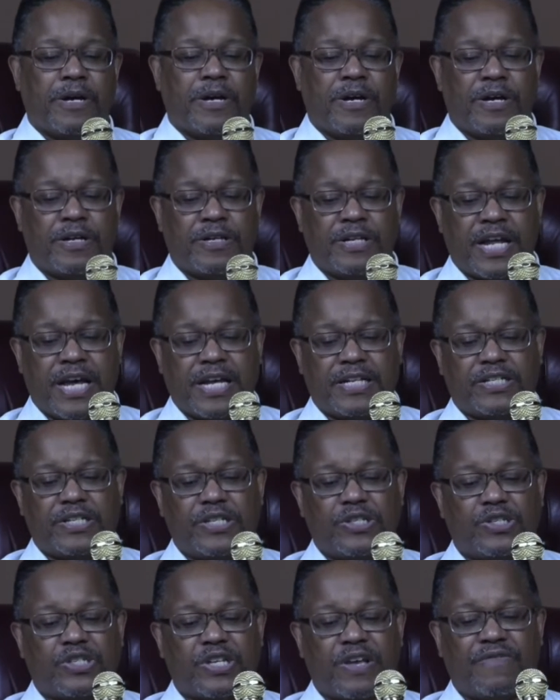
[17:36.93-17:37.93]
Uh,
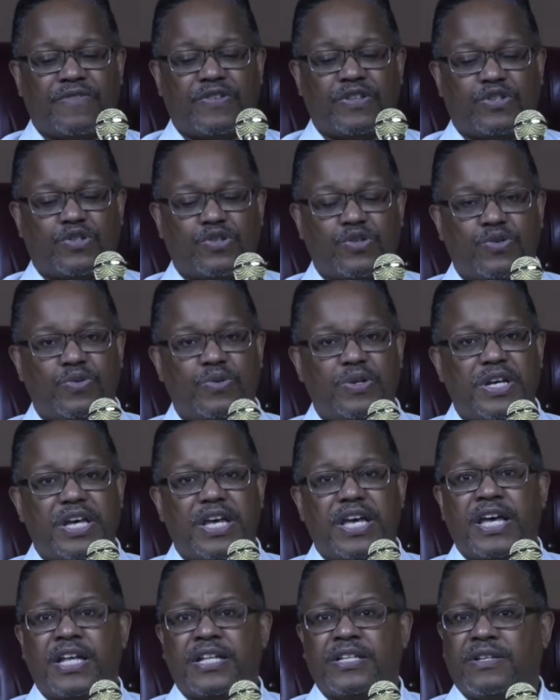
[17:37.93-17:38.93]
1972,
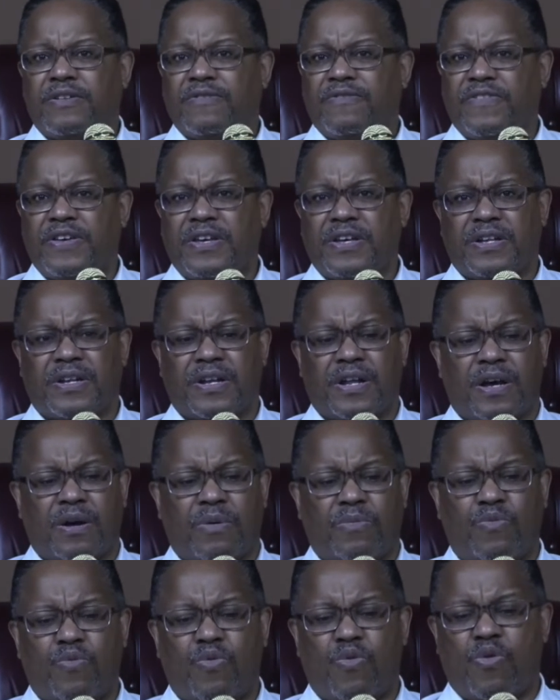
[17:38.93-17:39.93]
end of the
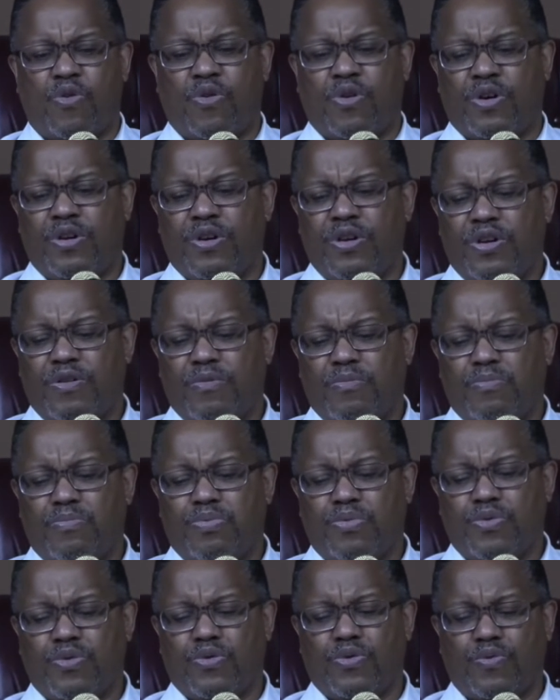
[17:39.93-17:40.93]
Vietnam War,
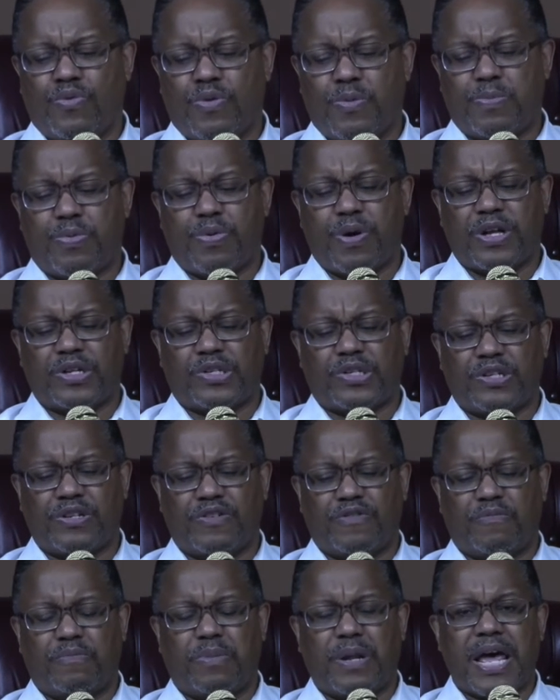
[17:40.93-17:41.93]
brutal
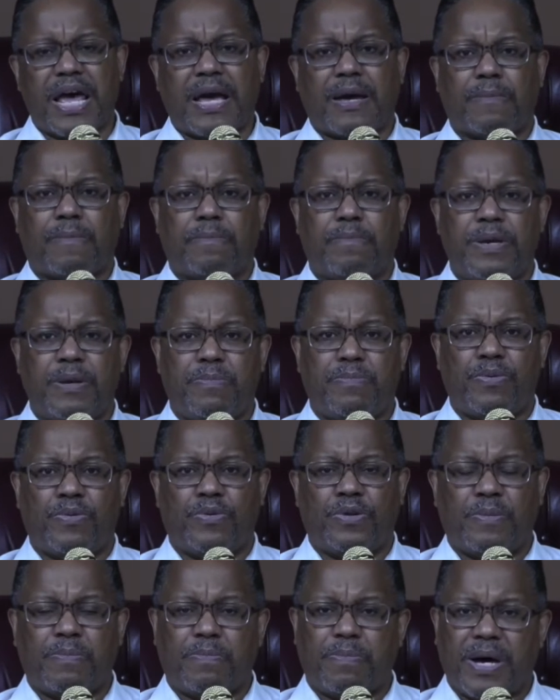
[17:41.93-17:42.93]
repression of black
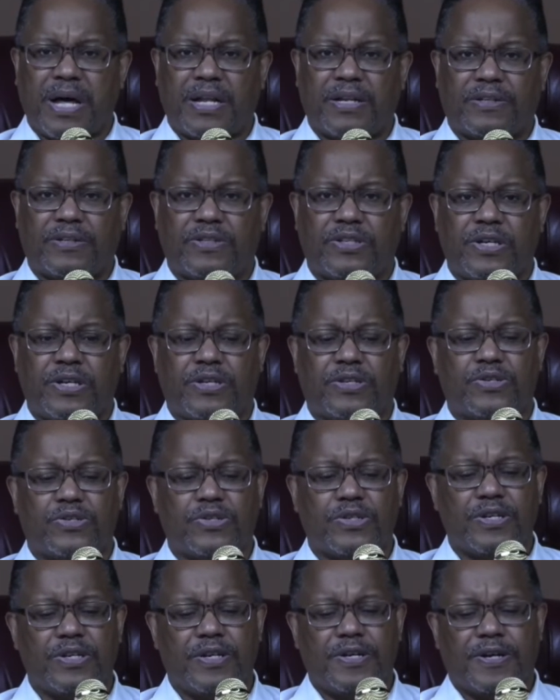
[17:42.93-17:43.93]
people in
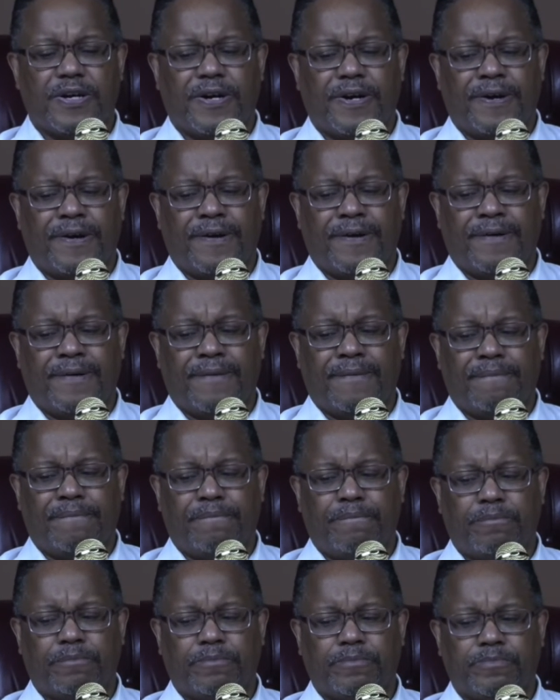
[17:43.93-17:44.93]
politics,
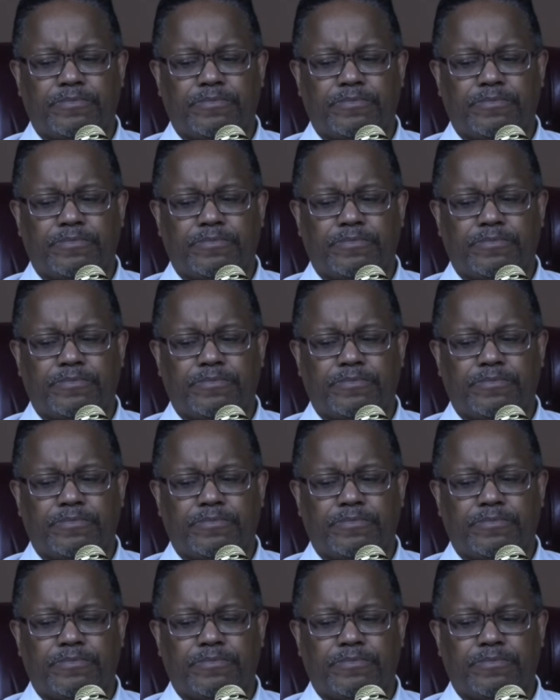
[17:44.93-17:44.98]
um,